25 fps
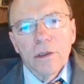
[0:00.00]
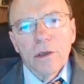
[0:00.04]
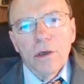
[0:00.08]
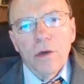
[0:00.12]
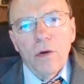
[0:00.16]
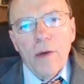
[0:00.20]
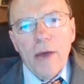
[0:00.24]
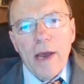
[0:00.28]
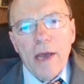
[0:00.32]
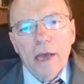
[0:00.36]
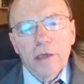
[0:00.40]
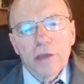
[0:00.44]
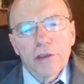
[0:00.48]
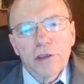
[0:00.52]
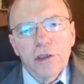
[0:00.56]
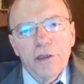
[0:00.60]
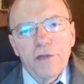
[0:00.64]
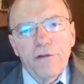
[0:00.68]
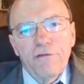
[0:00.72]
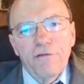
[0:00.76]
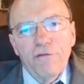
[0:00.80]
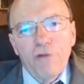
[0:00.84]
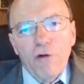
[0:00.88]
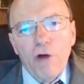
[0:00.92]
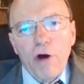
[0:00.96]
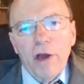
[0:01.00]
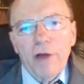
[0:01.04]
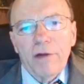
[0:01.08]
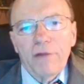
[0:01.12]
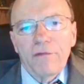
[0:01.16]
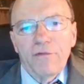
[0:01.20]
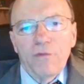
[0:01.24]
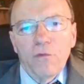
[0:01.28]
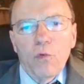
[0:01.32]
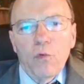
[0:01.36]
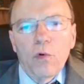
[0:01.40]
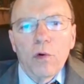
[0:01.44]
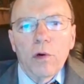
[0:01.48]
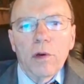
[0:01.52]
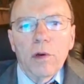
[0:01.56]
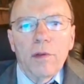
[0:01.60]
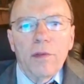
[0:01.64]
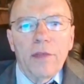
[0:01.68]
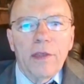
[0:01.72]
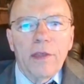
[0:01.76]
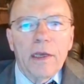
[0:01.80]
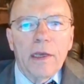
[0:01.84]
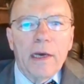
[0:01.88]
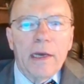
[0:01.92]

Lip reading: who actually fought for the